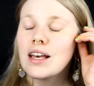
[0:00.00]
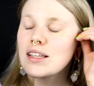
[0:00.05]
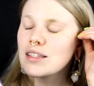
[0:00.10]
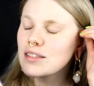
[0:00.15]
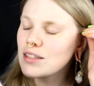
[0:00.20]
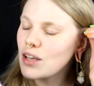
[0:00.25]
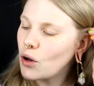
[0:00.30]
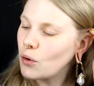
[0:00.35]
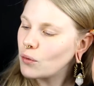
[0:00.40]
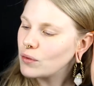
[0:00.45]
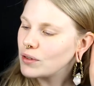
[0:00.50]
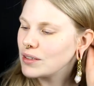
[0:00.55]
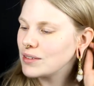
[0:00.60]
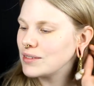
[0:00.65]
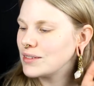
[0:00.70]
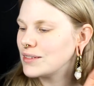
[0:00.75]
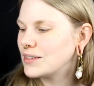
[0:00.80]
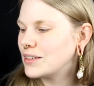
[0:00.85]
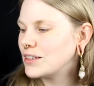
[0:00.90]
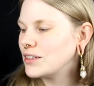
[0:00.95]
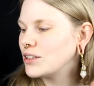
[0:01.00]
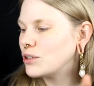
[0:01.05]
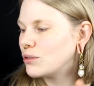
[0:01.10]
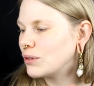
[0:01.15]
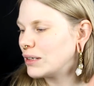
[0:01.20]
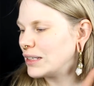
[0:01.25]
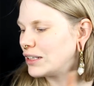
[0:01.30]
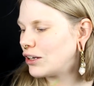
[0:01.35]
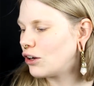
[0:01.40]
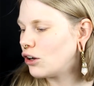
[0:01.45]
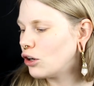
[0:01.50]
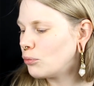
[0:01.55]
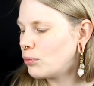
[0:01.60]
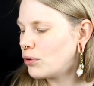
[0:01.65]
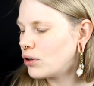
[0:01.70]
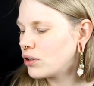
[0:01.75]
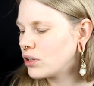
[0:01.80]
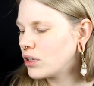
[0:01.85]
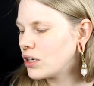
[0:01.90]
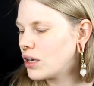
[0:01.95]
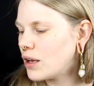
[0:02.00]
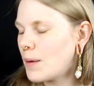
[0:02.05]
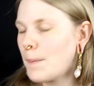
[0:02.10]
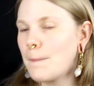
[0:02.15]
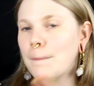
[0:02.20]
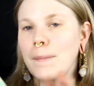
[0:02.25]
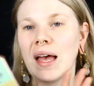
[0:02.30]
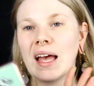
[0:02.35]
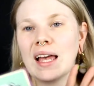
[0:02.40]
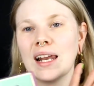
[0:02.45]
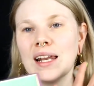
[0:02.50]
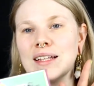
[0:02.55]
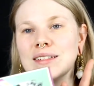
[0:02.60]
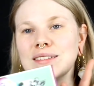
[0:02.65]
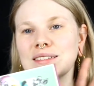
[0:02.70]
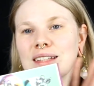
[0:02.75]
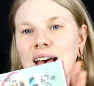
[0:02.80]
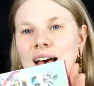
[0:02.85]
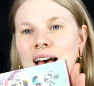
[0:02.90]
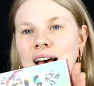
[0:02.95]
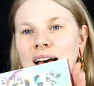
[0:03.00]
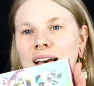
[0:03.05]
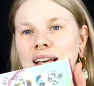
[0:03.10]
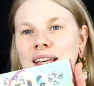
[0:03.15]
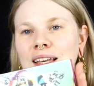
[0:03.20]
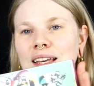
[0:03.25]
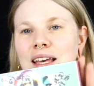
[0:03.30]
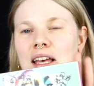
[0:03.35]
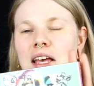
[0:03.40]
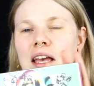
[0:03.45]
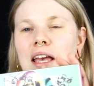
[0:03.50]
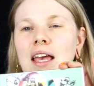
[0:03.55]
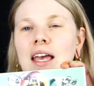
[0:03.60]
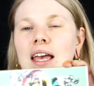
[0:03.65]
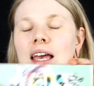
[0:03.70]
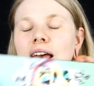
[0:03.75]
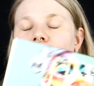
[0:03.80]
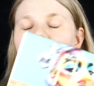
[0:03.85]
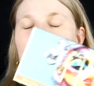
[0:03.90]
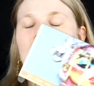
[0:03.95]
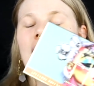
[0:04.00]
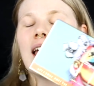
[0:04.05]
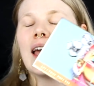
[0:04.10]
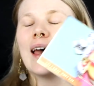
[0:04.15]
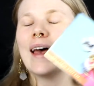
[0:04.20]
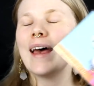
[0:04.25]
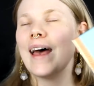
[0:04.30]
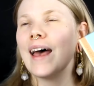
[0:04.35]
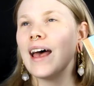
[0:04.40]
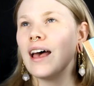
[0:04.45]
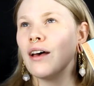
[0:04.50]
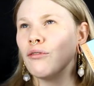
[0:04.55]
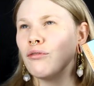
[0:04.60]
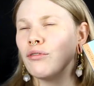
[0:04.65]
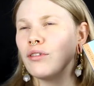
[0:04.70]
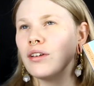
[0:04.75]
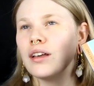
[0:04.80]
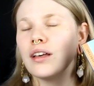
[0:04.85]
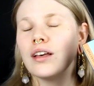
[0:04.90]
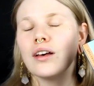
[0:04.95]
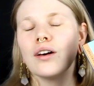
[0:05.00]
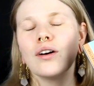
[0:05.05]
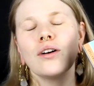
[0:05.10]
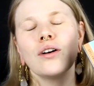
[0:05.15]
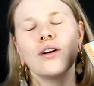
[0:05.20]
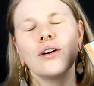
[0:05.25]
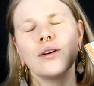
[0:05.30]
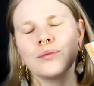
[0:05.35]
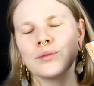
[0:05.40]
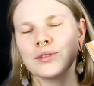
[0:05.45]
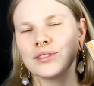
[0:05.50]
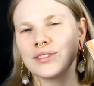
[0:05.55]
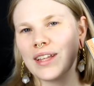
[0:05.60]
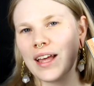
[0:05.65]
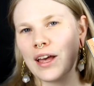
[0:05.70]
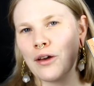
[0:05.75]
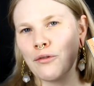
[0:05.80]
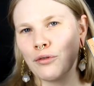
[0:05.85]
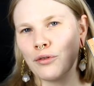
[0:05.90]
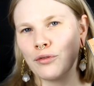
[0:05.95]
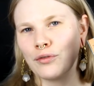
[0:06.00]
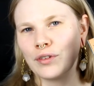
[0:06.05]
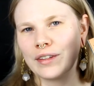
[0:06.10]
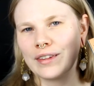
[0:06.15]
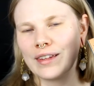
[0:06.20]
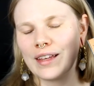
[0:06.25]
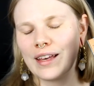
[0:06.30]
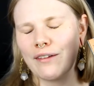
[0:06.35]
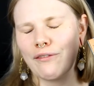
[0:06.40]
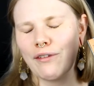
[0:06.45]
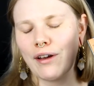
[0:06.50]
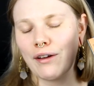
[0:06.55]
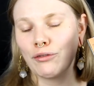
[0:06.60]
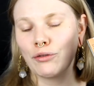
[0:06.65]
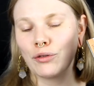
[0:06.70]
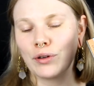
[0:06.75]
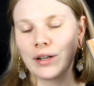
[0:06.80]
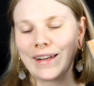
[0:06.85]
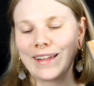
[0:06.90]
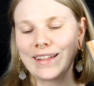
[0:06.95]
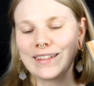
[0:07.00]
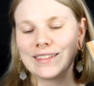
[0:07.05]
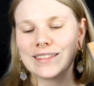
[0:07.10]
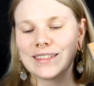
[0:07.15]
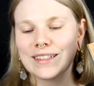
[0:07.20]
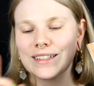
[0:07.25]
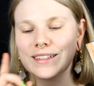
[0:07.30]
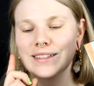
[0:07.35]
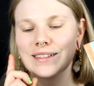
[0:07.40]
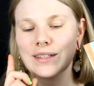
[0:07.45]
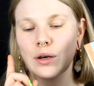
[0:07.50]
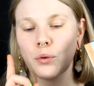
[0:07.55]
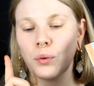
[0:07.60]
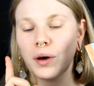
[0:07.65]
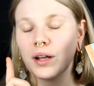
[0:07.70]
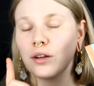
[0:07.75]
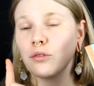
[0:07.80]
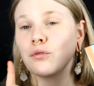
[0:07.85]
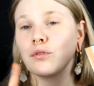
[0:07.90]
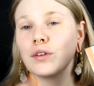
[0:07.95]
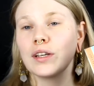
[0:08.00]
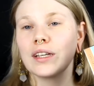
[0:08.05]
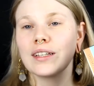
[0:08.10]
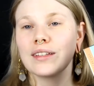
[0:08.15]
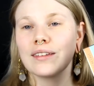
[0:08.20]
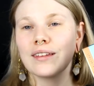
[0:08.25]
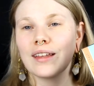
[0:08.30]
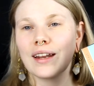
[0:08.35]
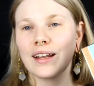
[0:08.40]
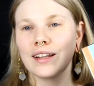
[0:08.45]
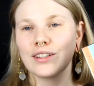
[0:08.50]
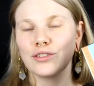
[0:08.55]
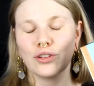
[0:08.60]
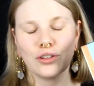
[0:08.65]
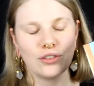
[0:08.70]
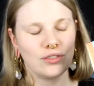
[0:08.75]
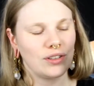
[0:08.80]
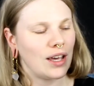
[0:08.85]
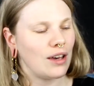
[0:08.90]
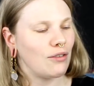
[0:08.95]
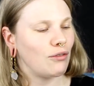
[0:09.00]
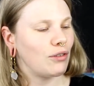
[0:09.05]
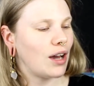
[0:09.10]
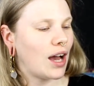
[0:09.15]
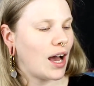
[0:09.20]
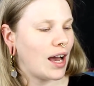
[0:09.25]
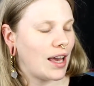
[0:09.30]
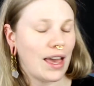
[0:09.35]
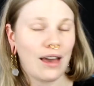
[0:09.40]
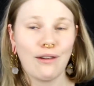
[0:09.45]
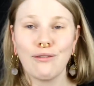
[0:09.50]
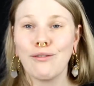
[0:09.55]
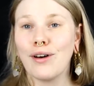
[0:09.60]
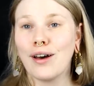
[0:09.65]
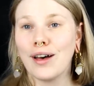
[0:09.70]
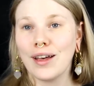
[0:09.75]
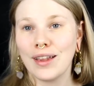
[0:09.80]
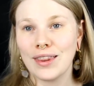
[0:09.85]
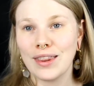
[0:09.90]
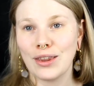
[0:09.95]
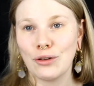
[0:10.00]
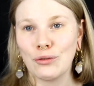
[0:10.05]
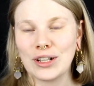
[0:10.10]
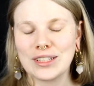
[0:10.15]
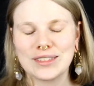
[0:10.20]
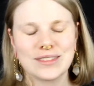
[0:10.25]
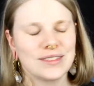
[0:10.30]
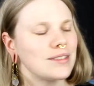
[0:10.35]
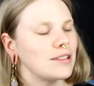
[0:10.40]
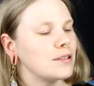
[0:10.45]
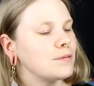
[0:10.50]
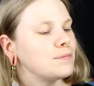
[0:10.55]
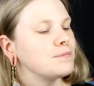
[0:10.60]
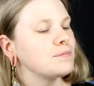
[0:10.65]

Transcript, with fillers: So this is the Newland Hallberg palette. I have almost everything they have ever released. It's one thing that I don't have. I have the rest.